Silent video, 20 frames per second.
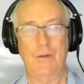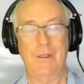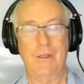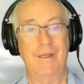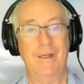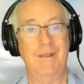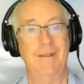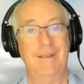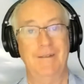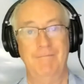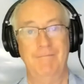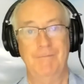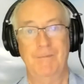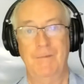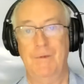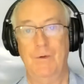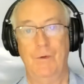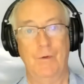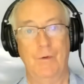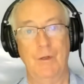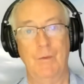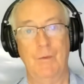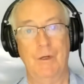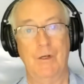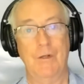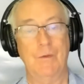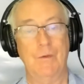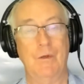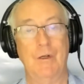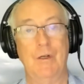then all you
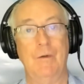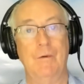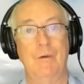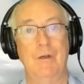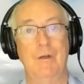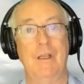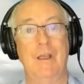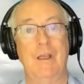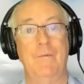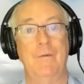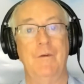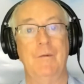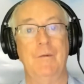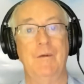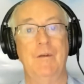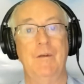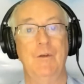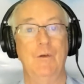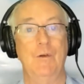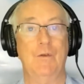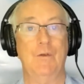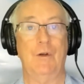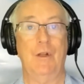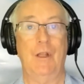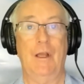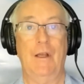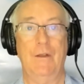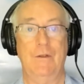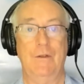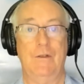want is you want, you want a government to be
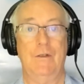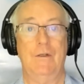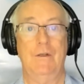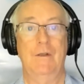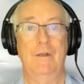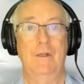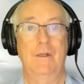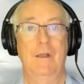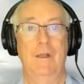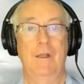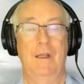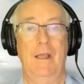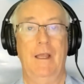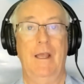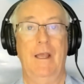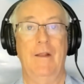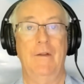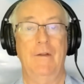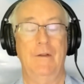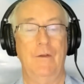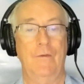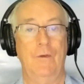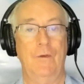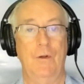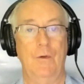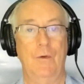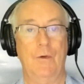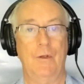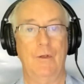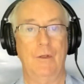neutralized. And if
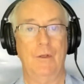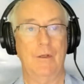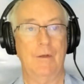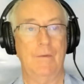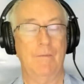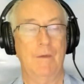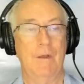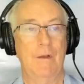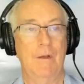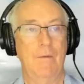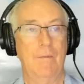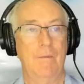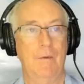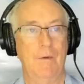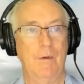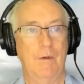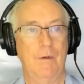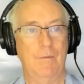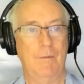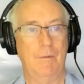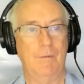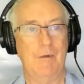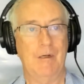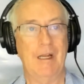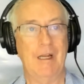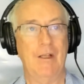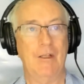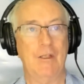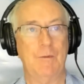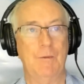you look at the the
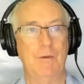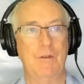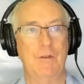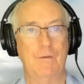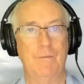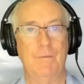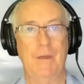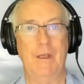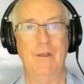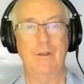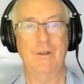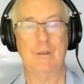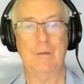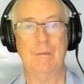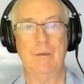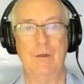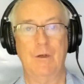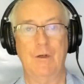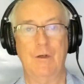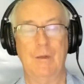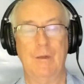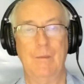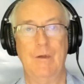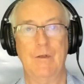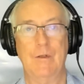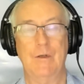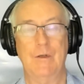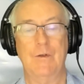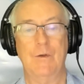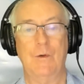pronouncements of mainstream
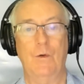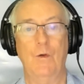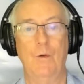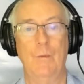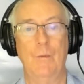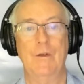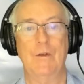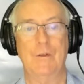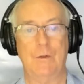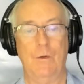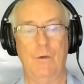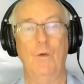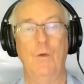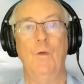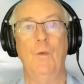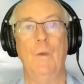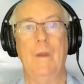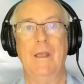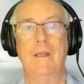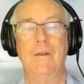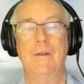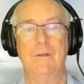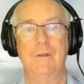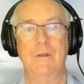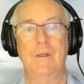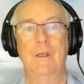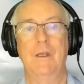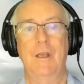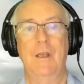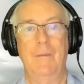economists, it's almost
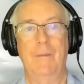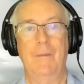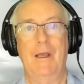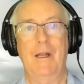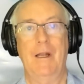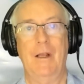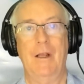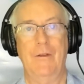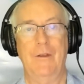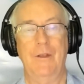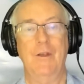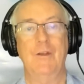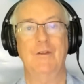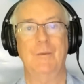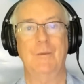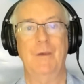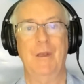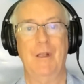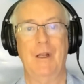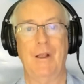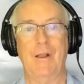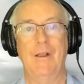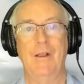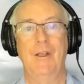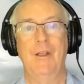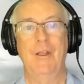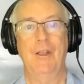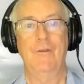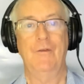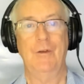always about how things are better
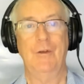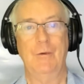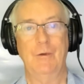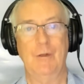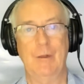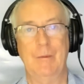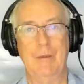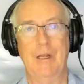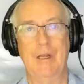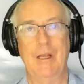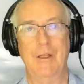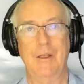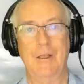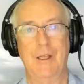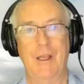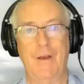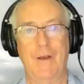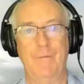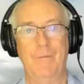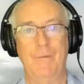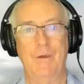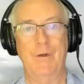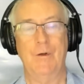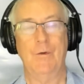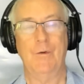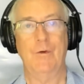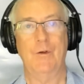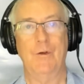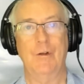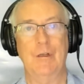if you eliminate the government
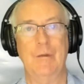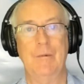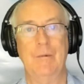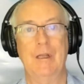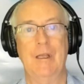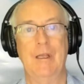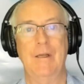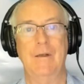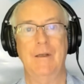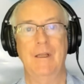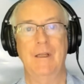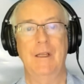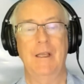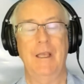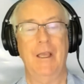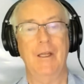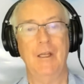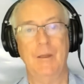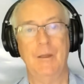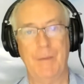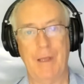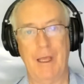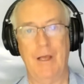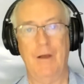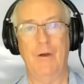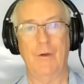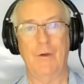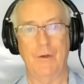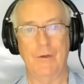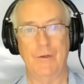or you eliminate any
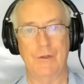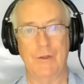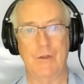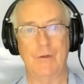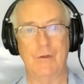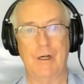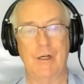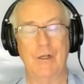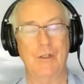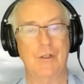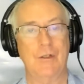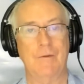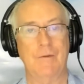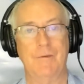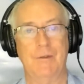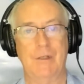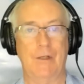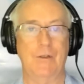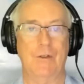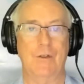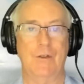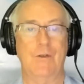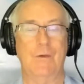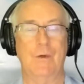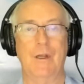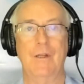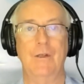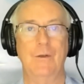power concentration such as trade